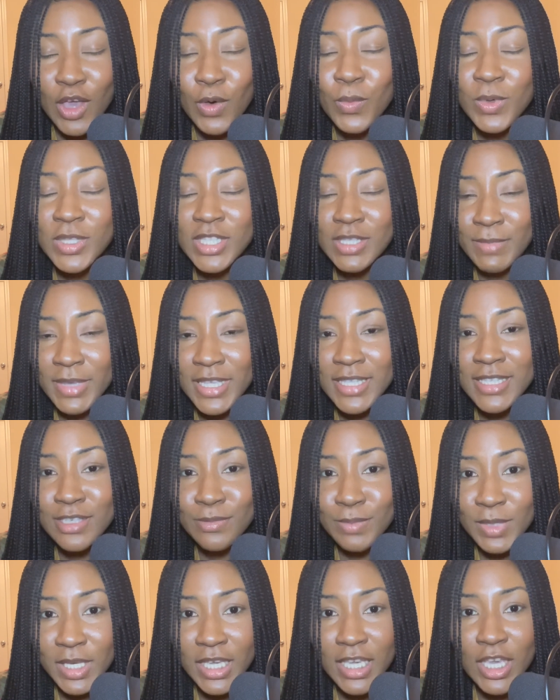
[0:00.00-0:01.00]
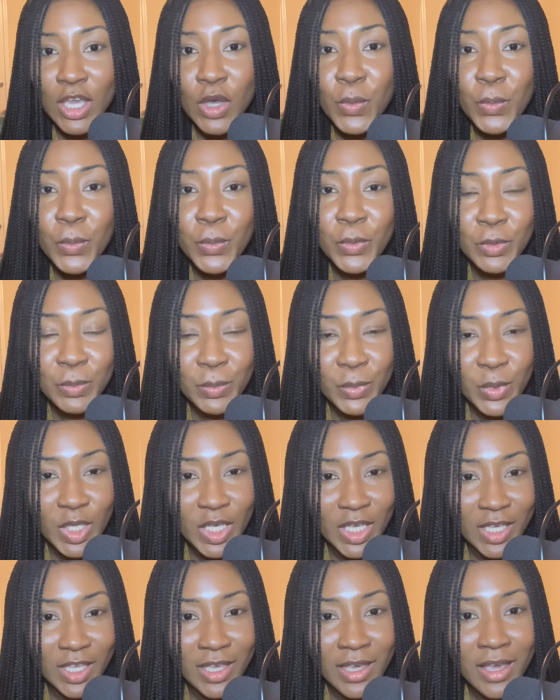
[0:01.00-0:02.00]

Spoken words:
What's meant to be will be.